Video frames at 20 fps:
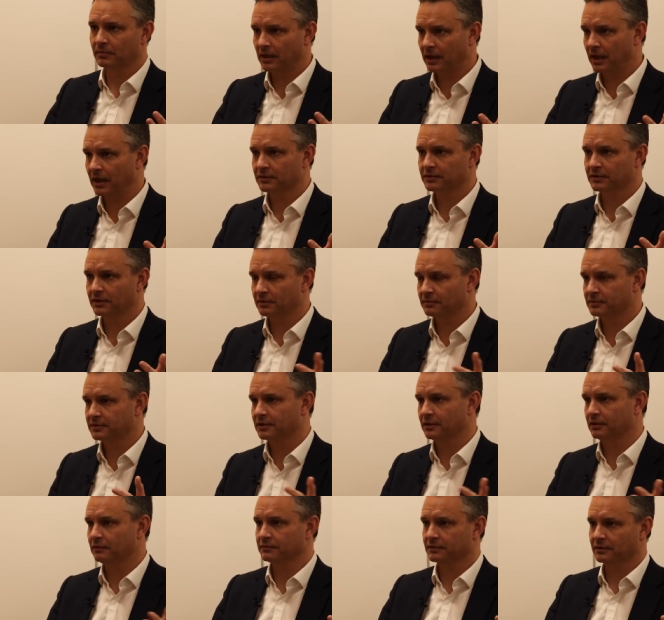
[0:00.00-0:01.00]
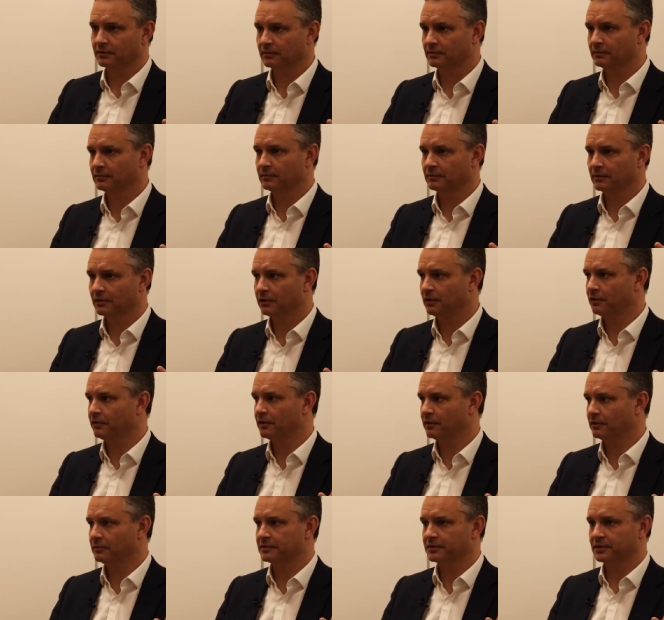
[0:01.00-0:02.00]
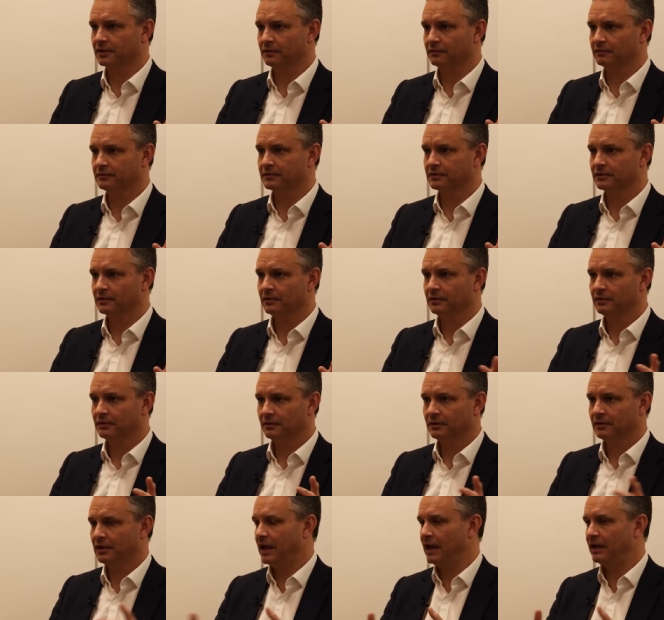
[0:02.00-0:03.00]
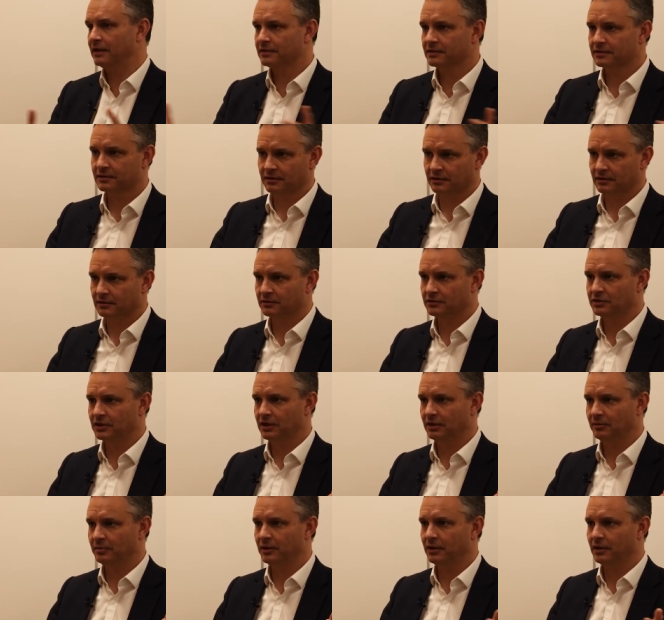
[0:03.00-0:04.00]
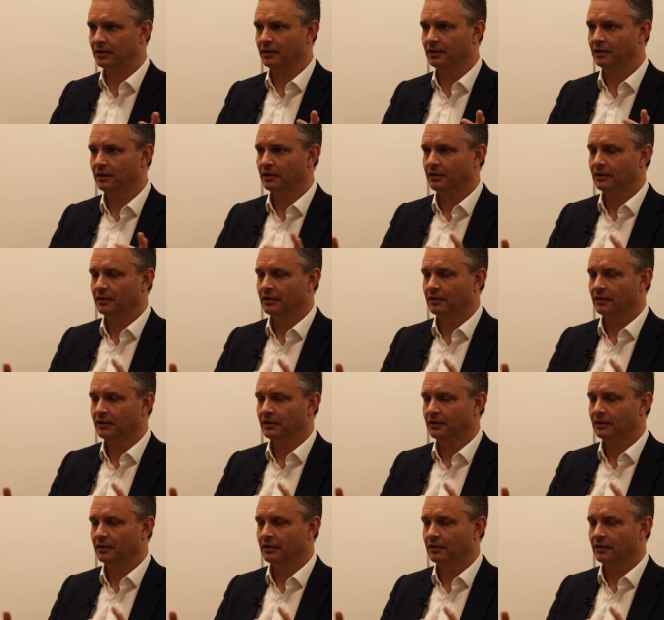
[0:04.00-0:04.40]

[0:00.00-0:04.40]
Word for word: housing themselves and clothing themselves adds to GDP.